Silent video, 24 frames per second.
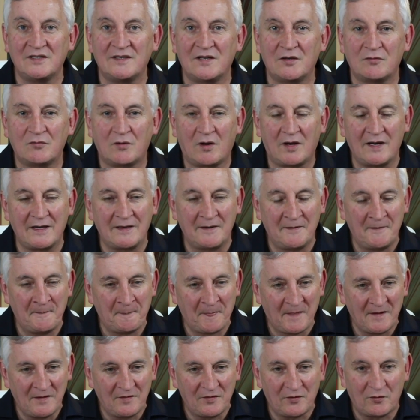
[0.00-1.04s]
the right
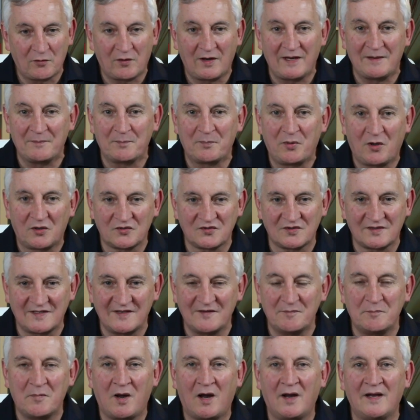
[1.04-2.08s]

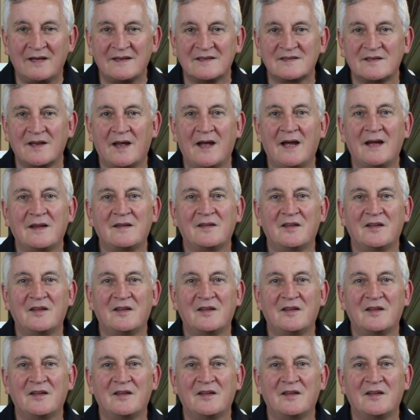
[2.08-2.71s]
positive mindset,